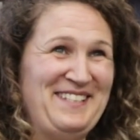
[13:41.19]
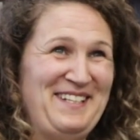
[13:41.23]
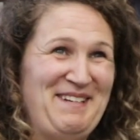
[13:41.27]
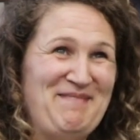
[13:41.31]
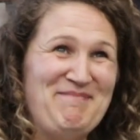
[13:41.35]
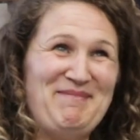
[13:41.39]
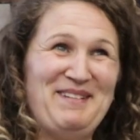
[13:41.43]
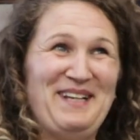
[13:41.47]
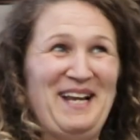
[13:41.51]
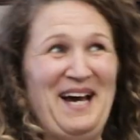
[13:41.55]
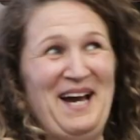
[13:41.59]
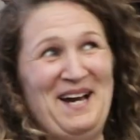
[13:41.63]

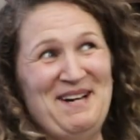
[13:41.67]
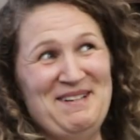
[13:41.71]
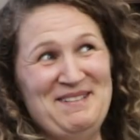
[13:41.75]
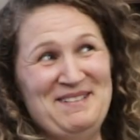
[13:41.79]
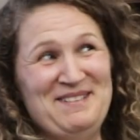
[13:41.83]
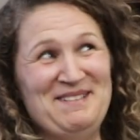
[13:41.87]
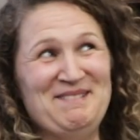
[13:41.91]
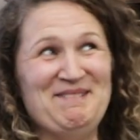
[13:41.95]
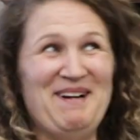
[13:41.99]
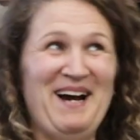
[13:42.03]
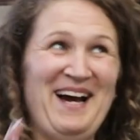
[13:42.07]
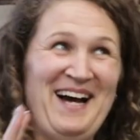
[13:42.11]
I'd be like,
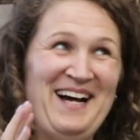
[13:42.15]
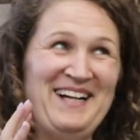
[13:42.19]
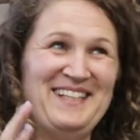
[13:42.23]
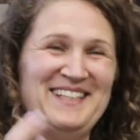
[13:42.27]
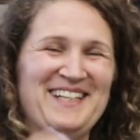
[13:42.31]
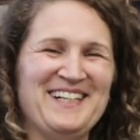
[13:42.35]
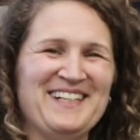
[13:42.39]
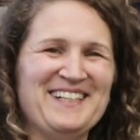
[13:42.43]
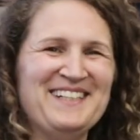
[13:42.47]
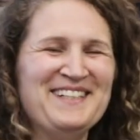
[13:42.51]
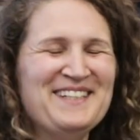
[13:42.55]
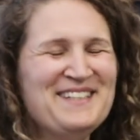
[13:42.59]
oh,
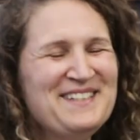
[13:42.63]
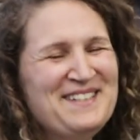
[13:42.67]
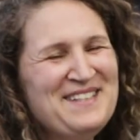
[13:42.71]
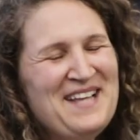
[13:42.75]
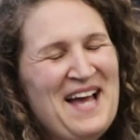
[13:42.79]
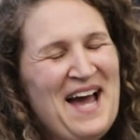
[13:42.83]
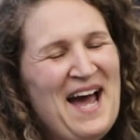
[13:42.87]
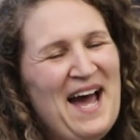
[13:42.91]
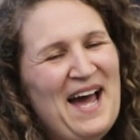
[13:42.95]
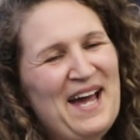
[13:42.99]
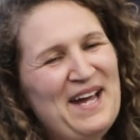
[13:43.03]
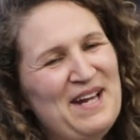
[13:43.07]

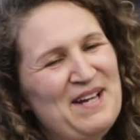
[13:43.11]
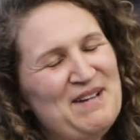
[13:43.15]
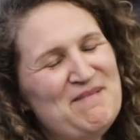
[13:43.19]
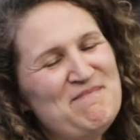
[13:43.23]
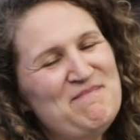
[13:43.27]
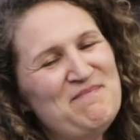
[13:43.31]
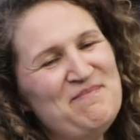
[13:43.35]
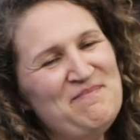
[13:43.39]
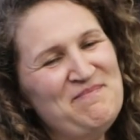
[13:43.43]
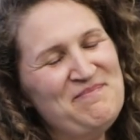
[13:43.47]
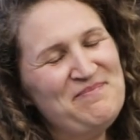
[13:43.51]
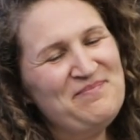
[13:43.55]

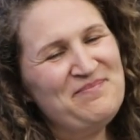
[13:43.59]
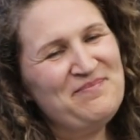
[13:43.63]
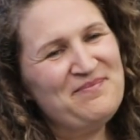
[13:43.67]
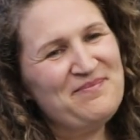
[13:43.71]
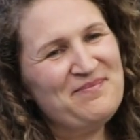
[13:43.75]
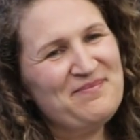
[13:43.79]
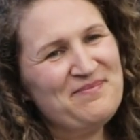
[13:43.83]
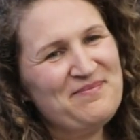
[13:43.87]
well.